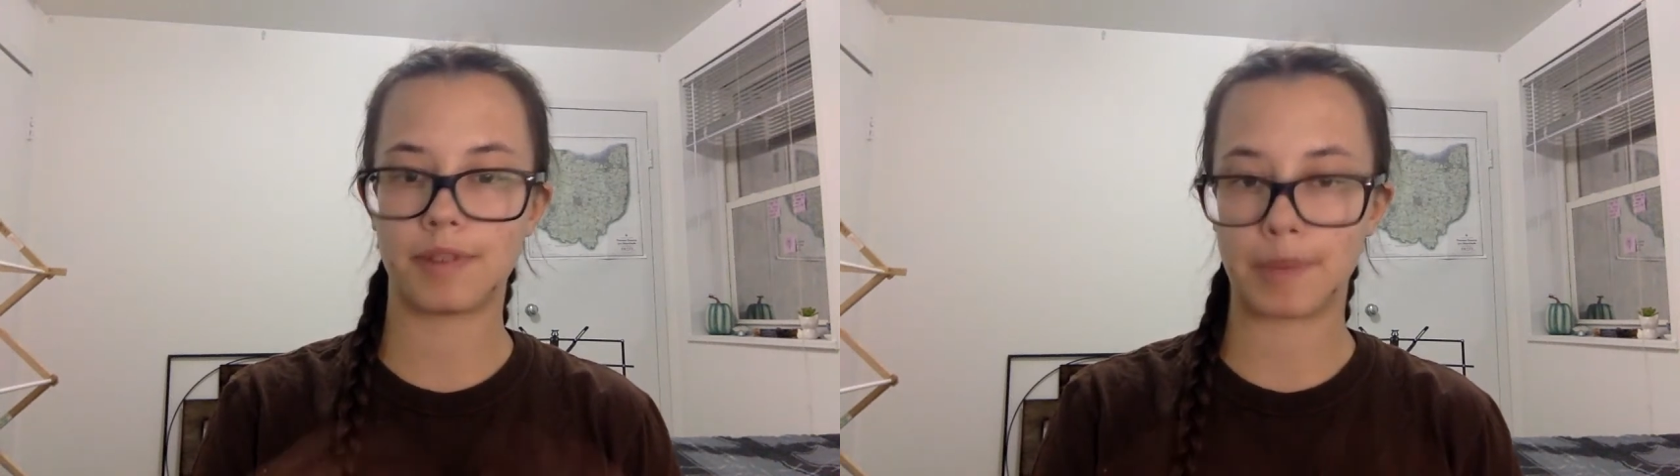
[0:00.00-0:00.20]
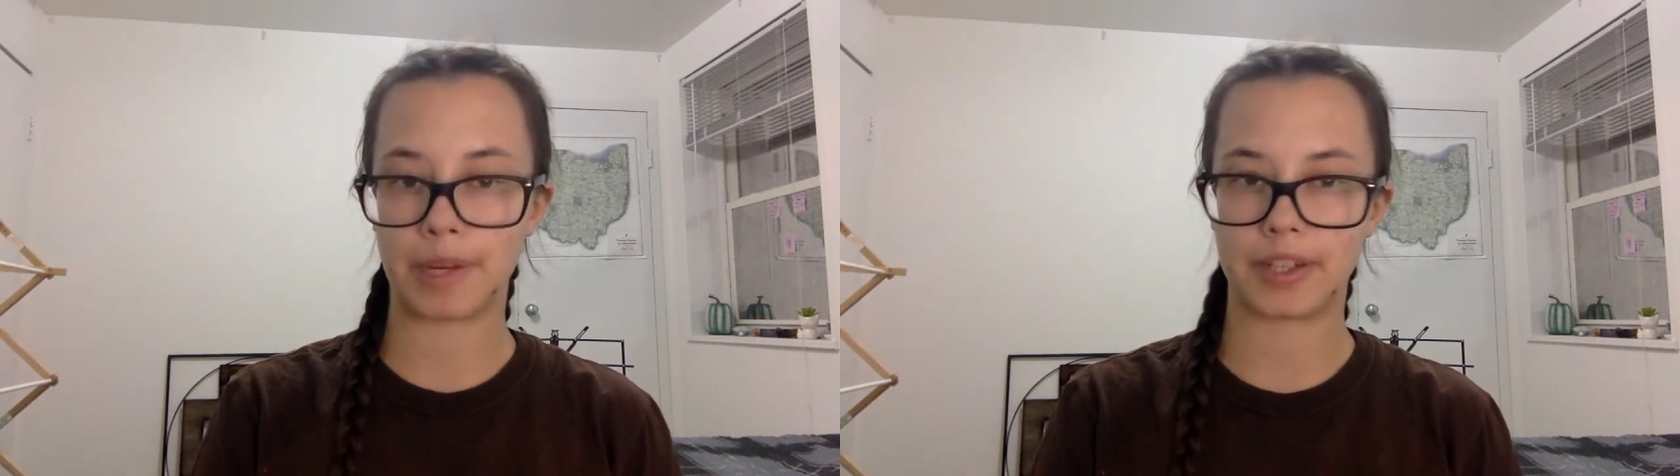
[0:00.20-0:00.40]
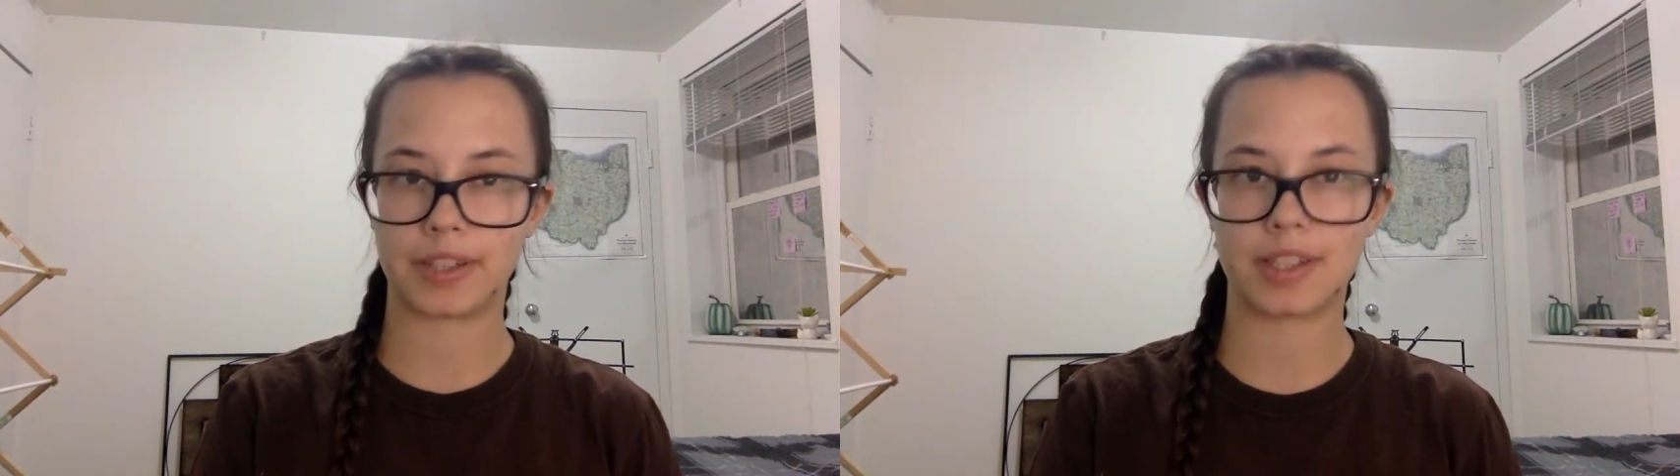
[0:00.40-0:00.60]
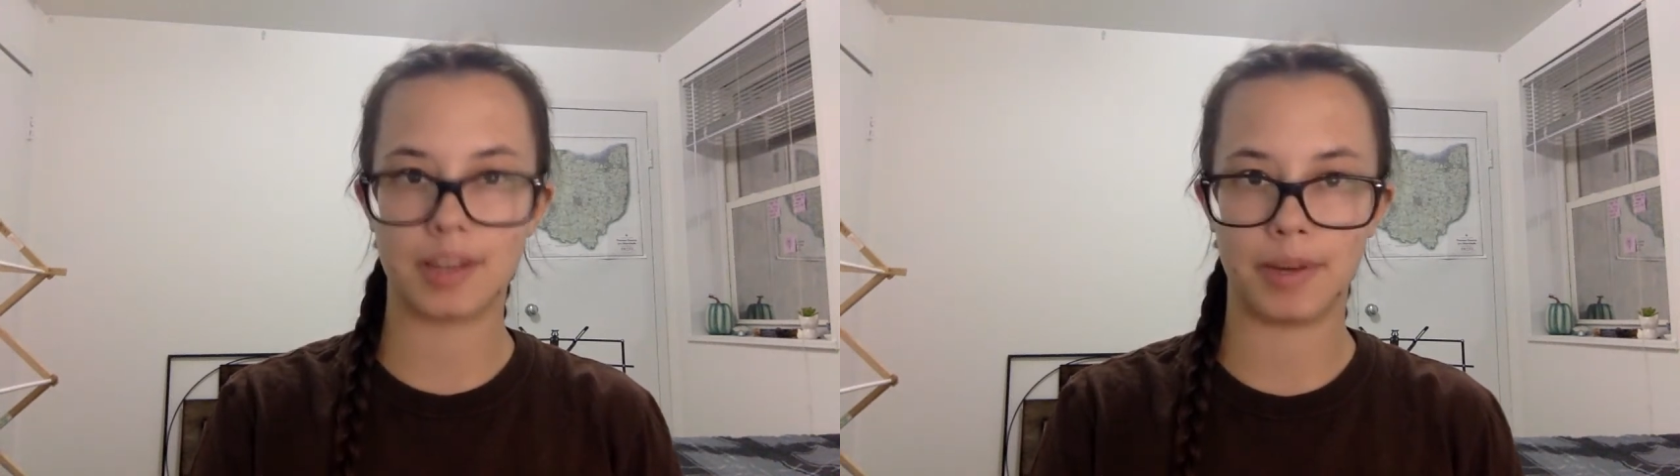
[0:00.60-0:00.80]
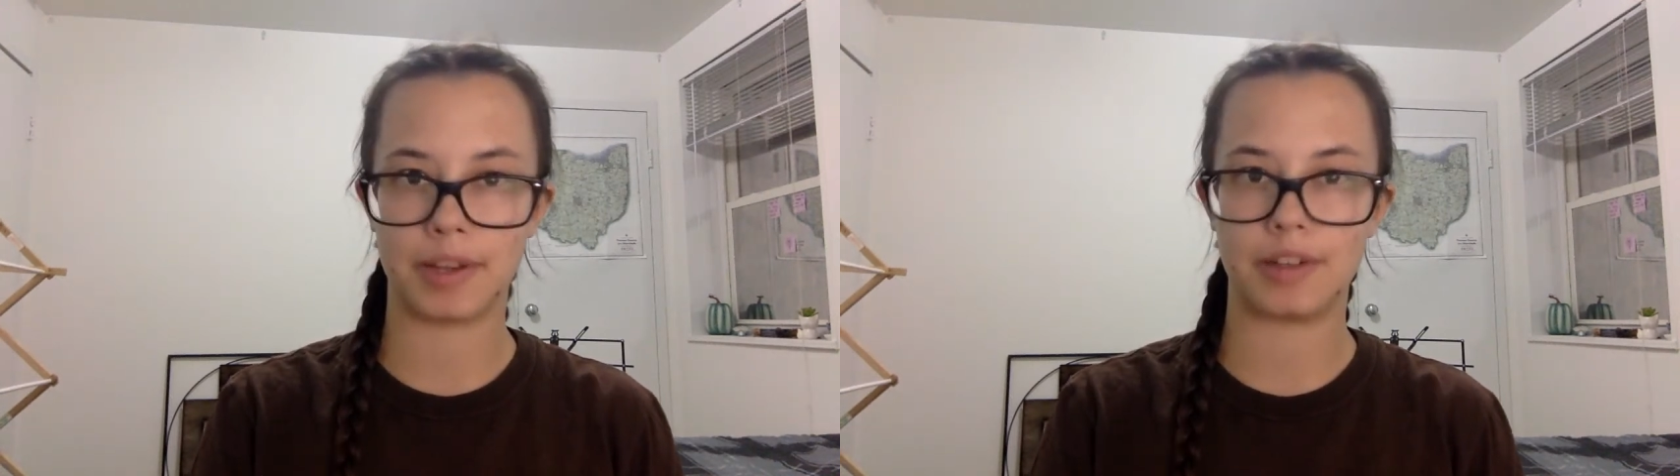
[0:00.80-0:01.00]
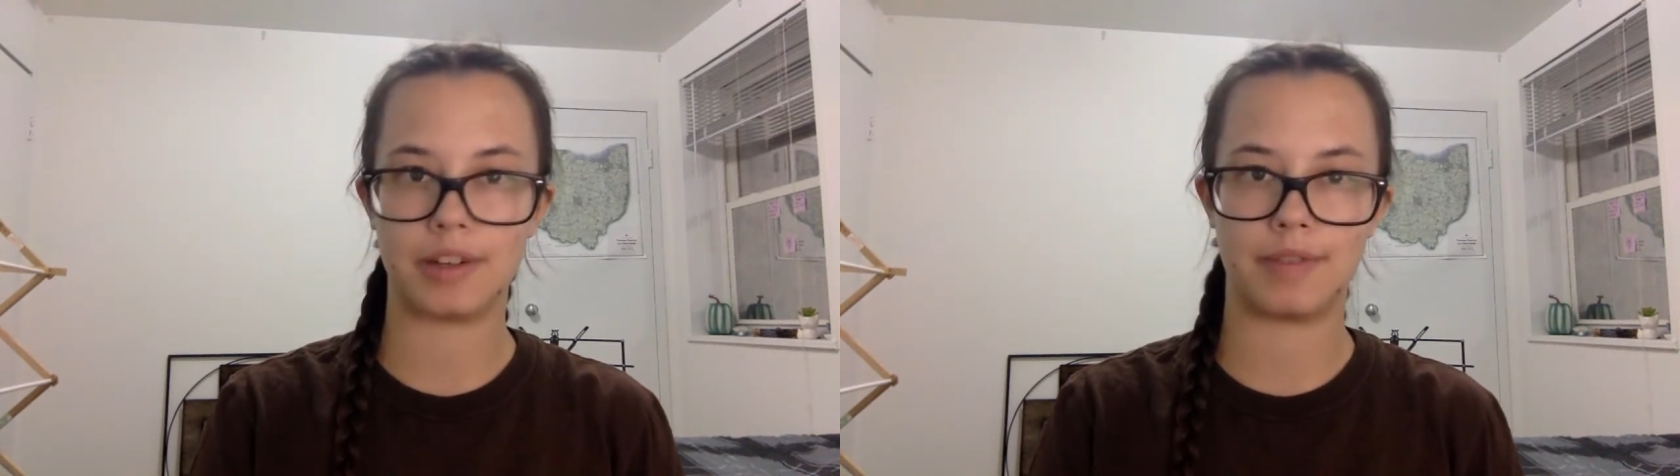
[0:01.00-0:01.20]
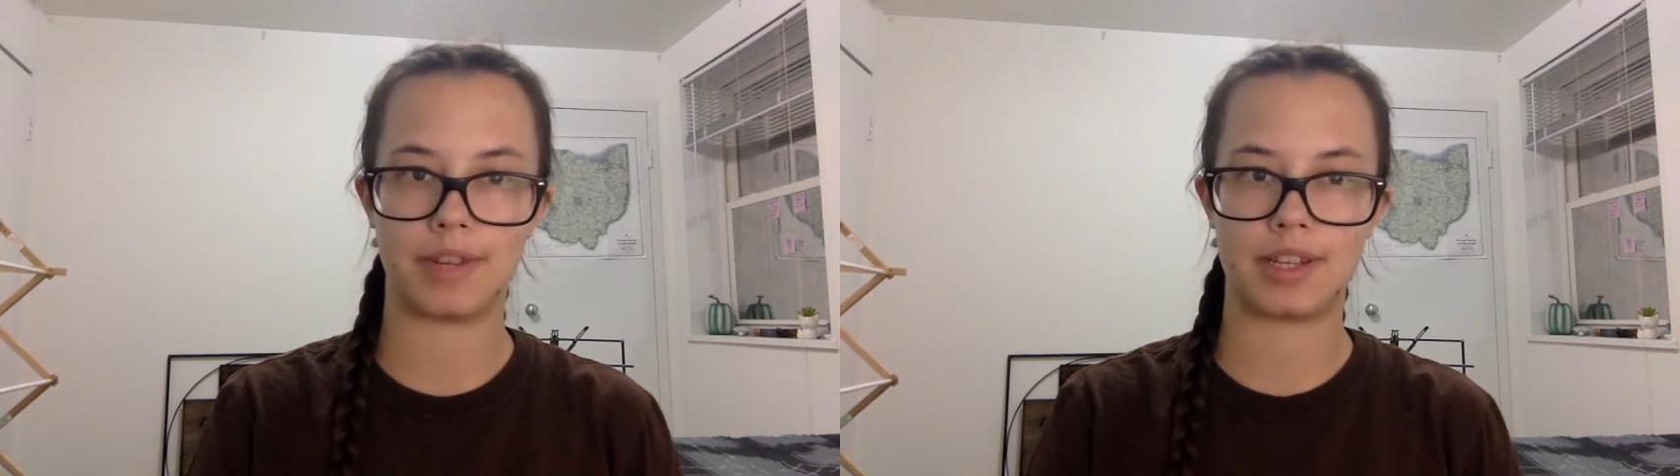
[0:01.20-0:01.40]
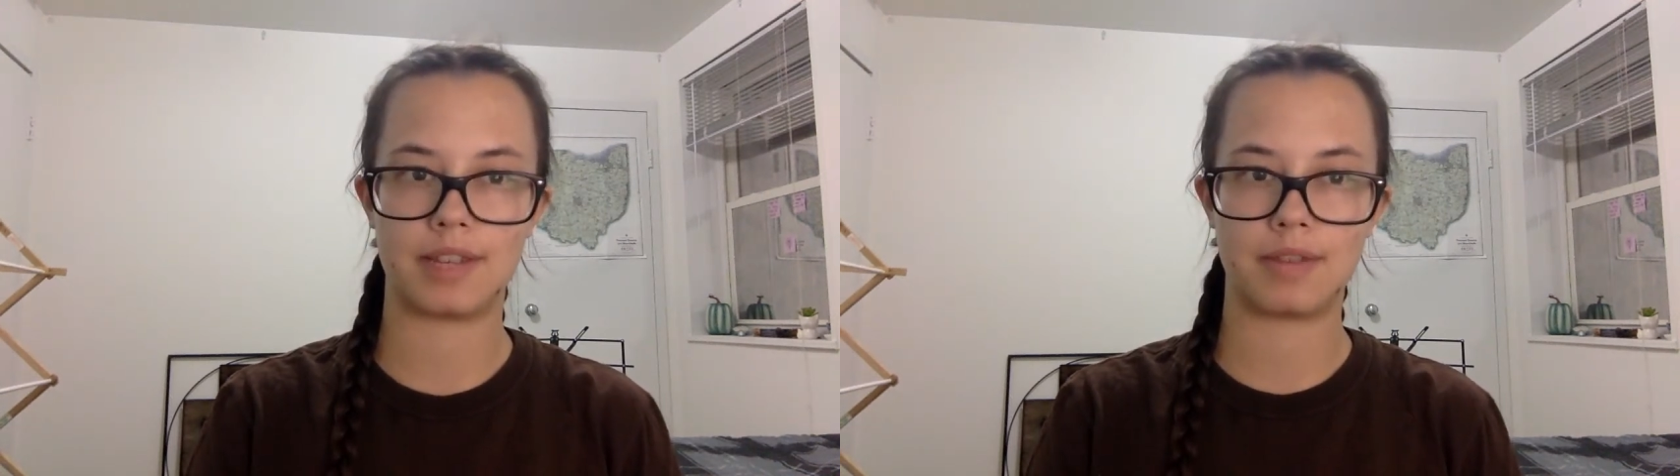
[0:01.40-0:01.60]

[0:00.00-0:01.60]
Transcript: among some other invasive